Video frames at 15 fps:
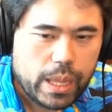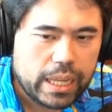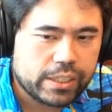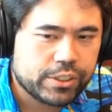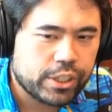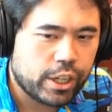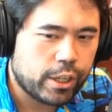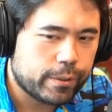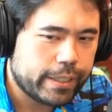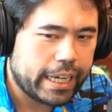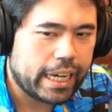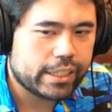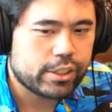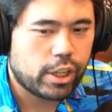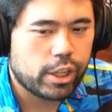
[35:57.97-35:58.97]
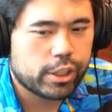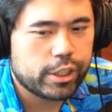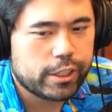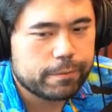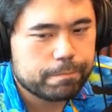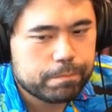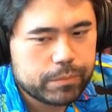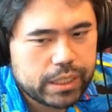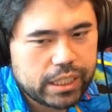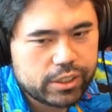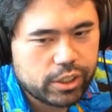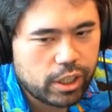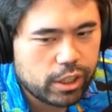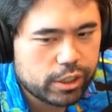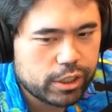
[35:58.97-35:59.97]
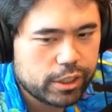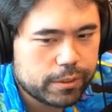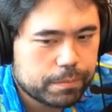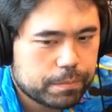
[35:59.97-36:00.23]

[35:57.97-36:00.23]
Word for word: so yeah it's all good it's all good